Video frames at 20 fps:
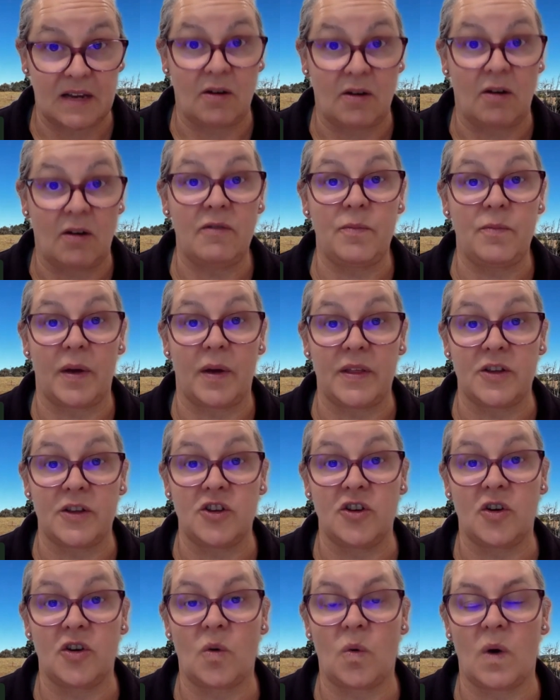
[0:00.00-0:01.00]
off by the
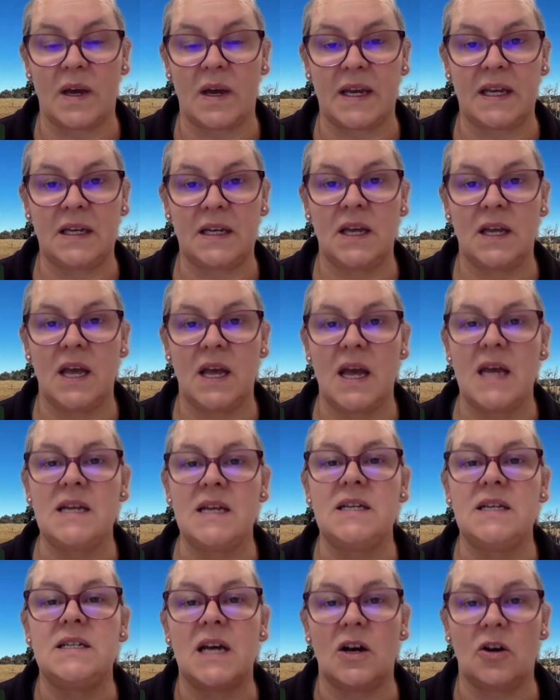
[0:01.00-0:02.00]
new queen
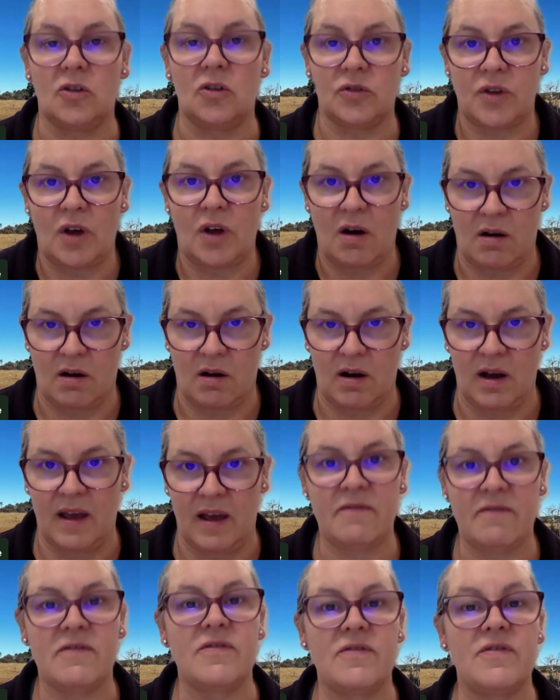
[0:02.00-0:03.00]
tell the
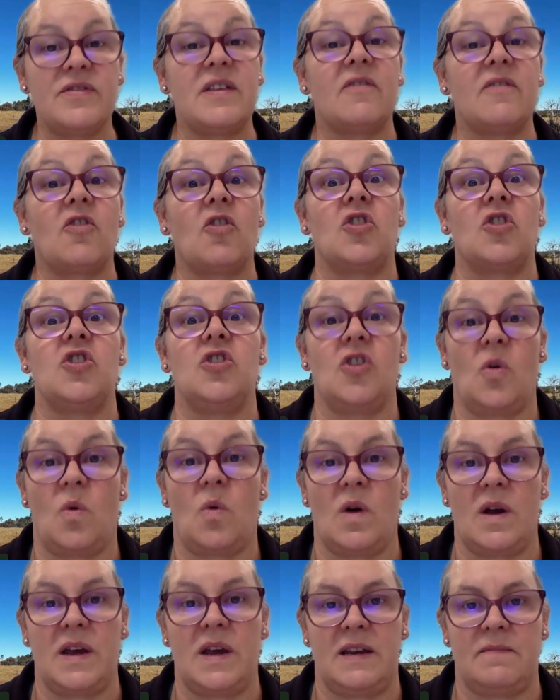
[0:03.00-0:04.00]
hive they've got a new
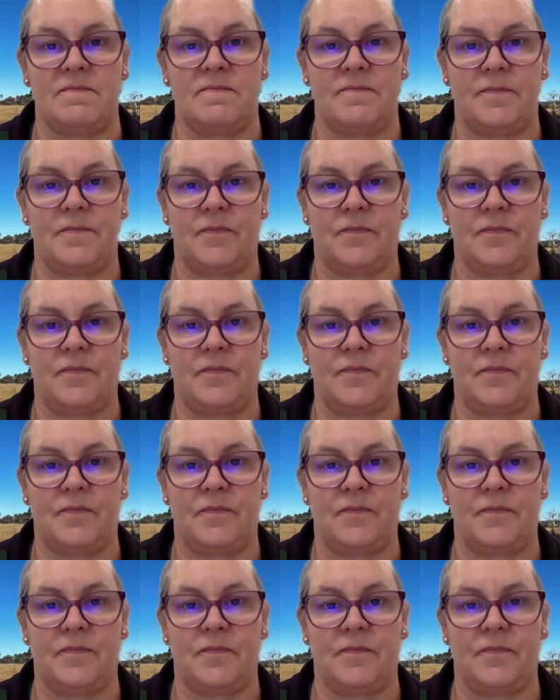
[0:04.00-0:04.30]
queen,